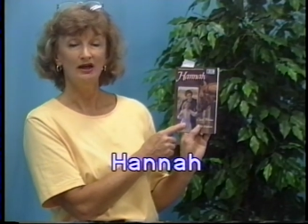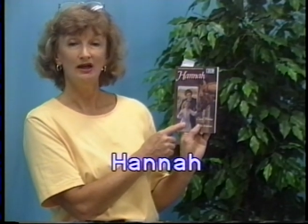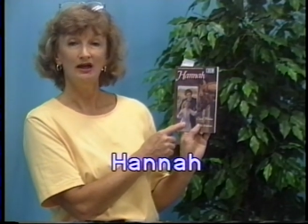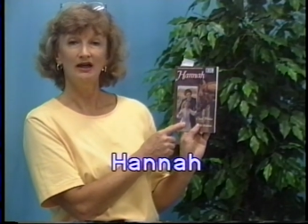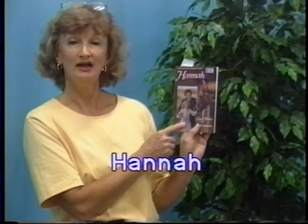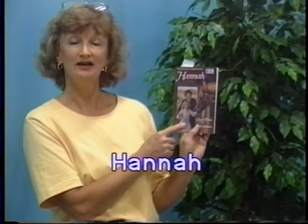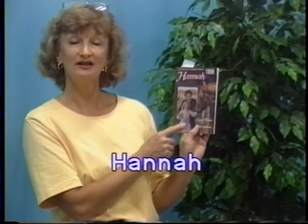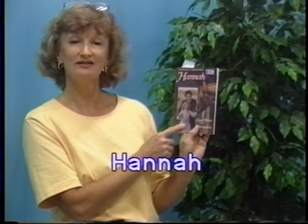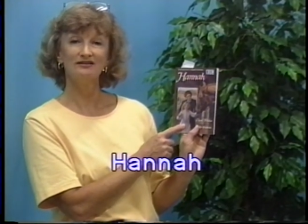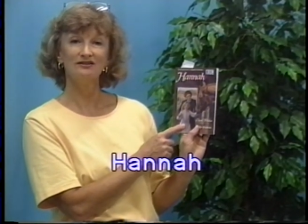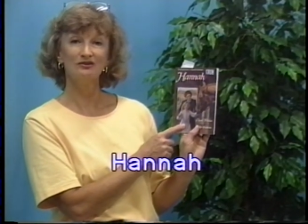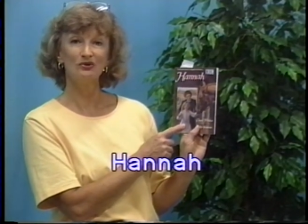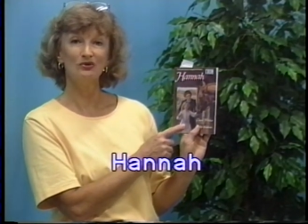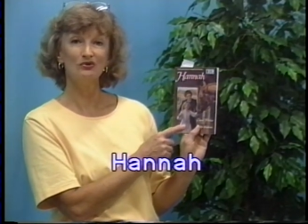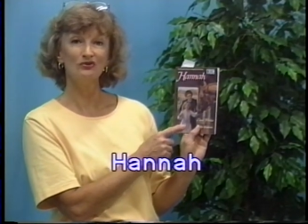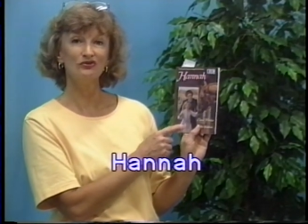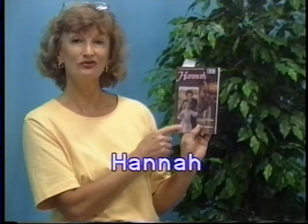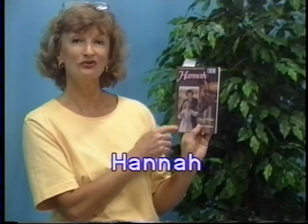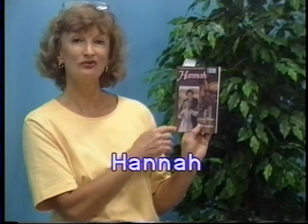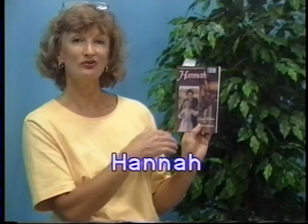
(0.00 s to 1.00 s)
And it's the
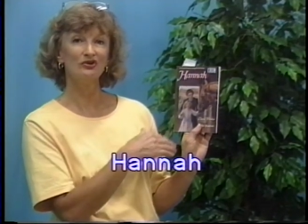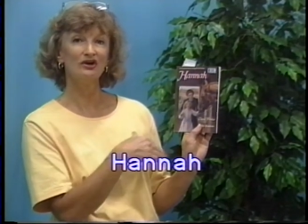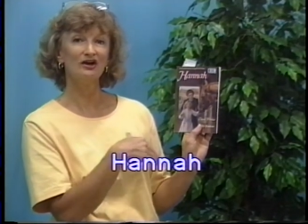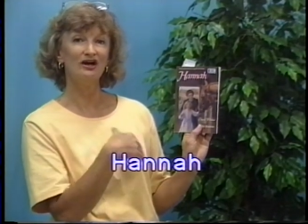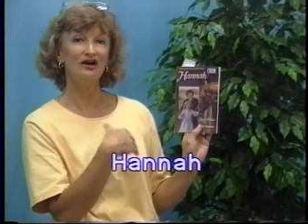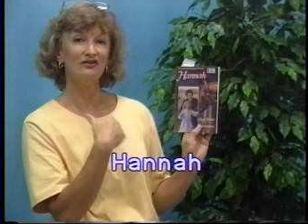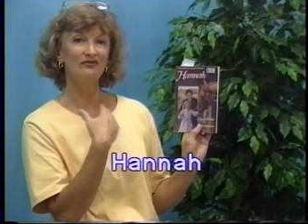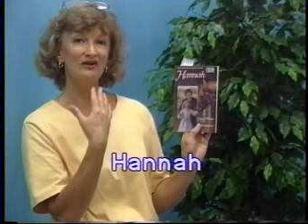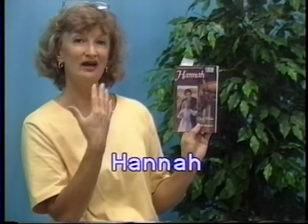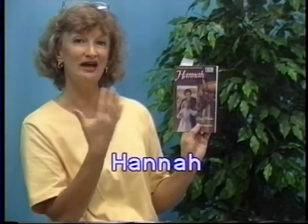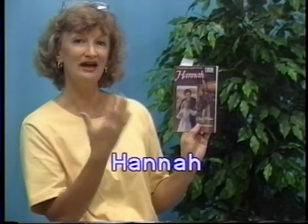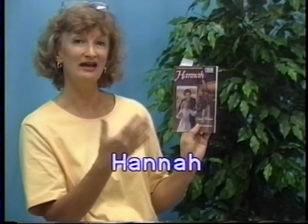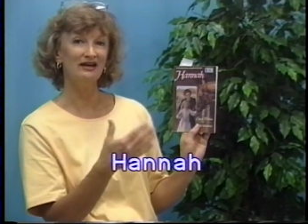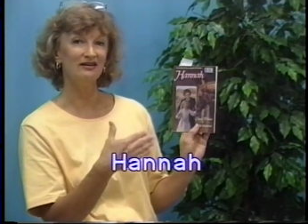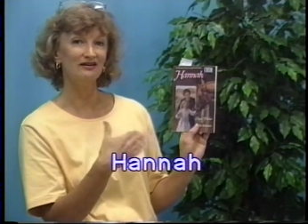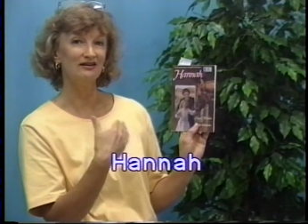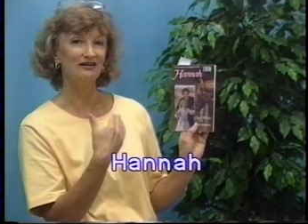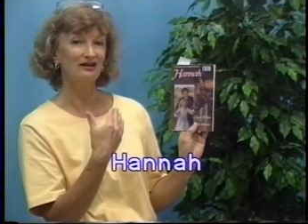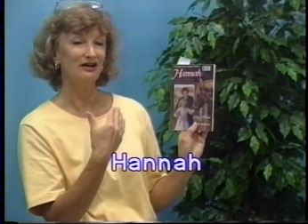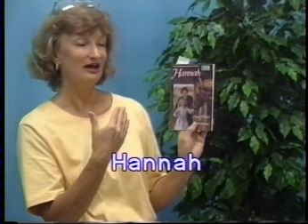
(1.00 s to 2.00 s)
whole story of
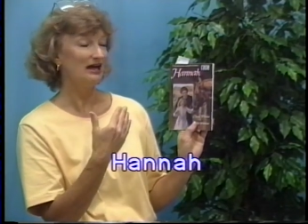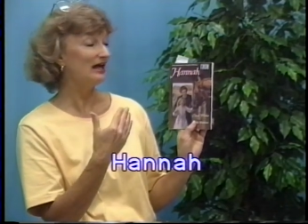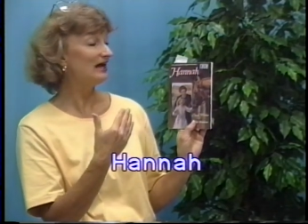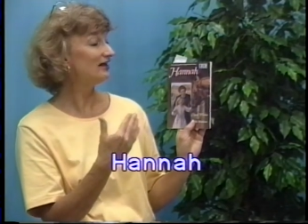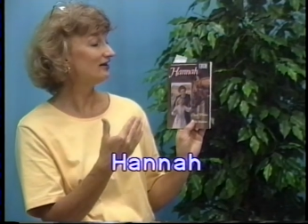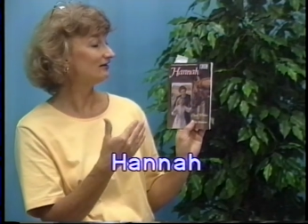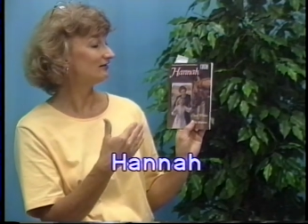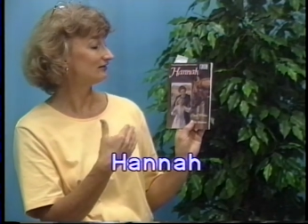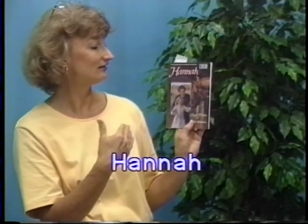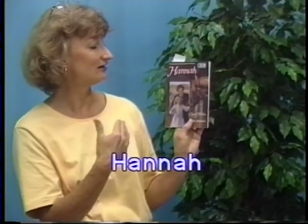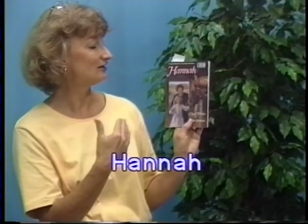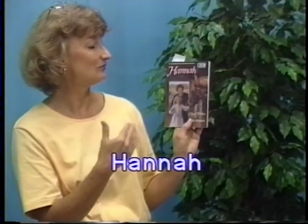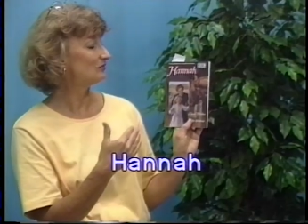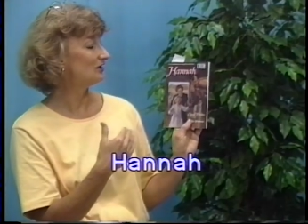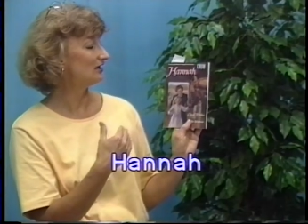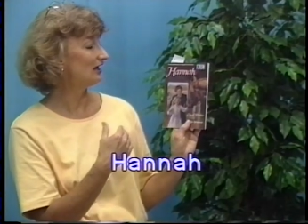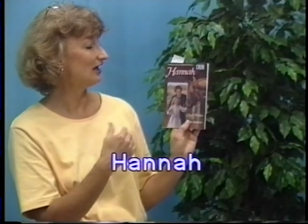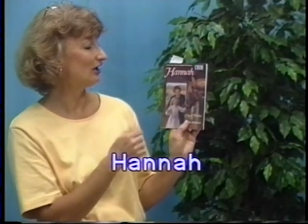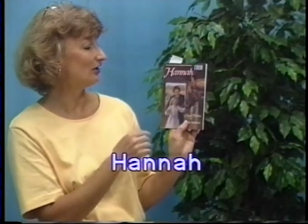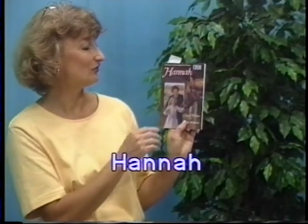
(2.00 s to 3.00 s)
Anna, Hannah
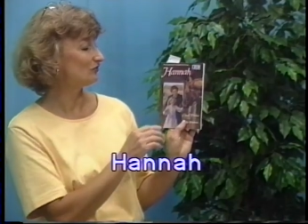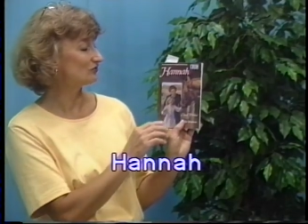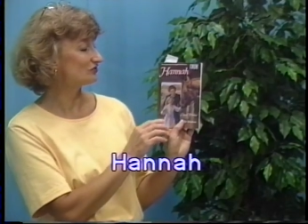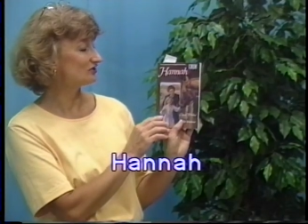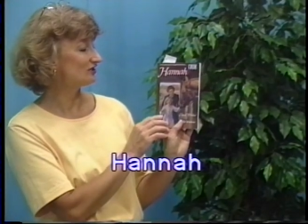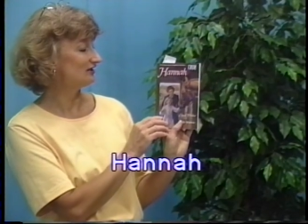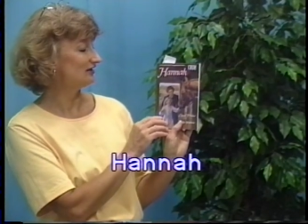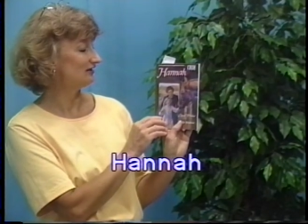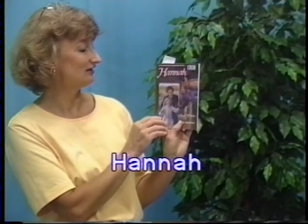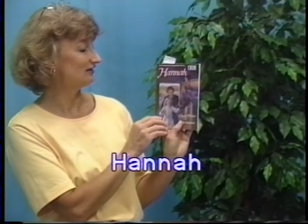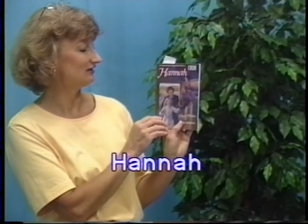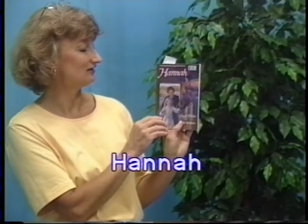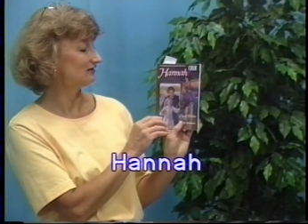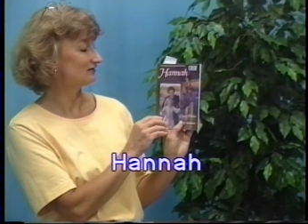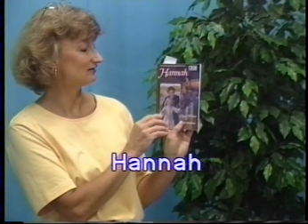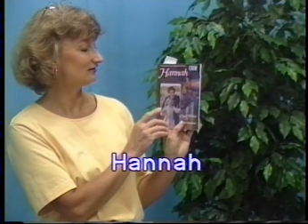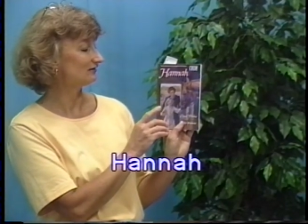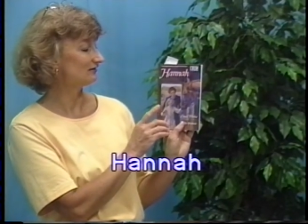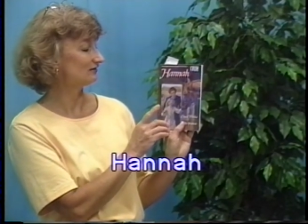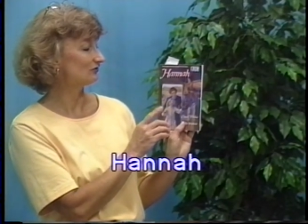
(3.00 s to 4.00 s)
coming out in
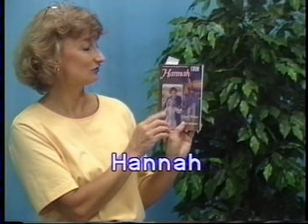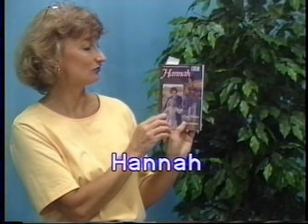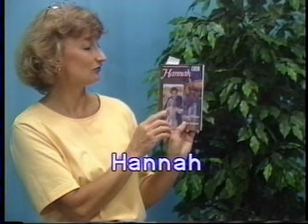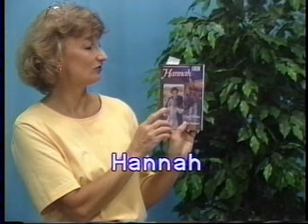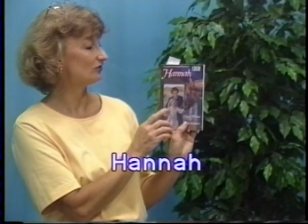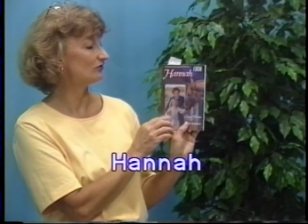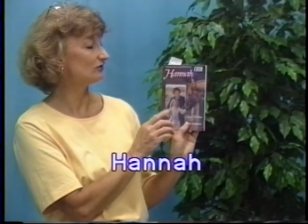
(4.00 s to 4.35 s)
this story.